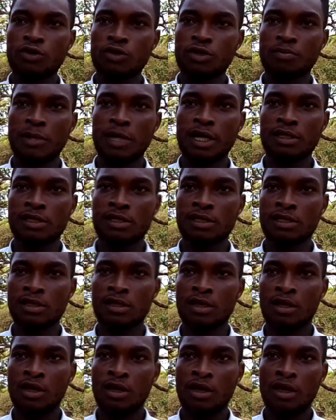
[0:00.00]
maths.
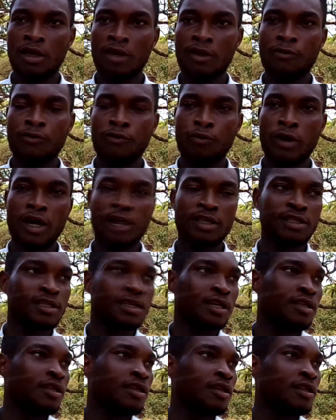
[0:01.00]
If we are
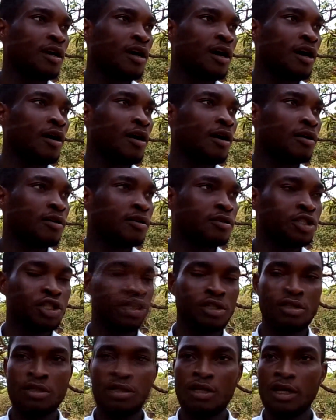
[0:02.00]
training our
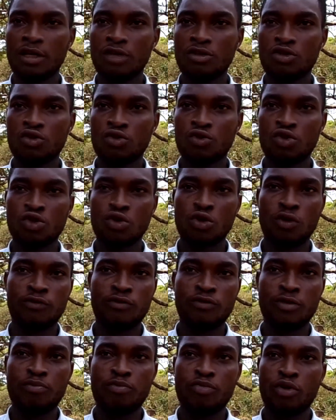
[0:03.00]
children to solve
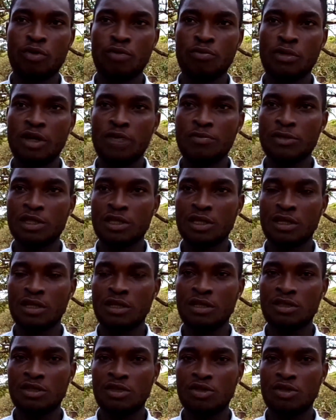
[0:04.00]
the problems relating